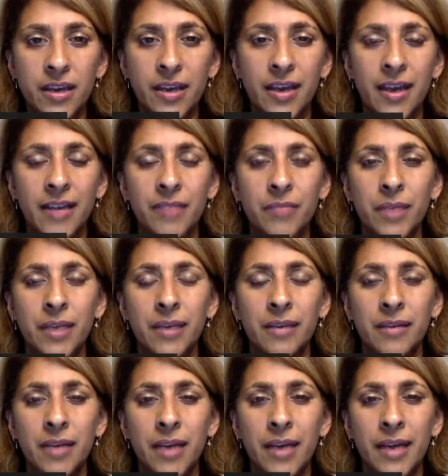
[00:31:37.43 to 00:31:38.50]
I had
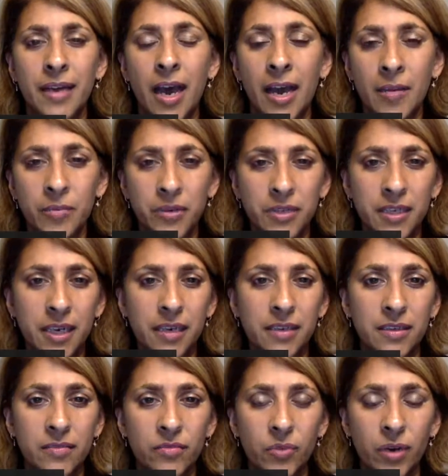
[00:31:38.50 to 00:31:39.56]
eye
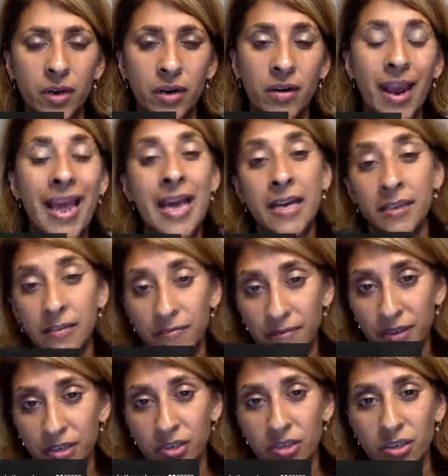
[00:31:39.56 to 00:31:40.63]
protective wear and a
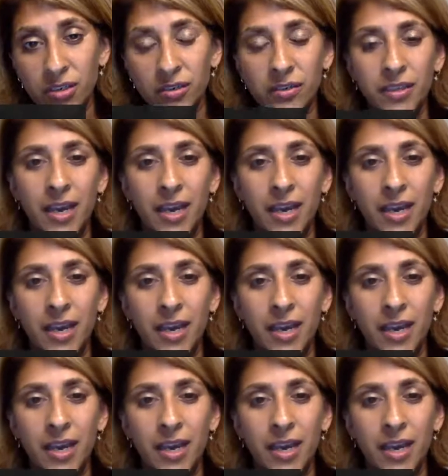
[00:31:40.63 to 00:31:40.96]
face shield.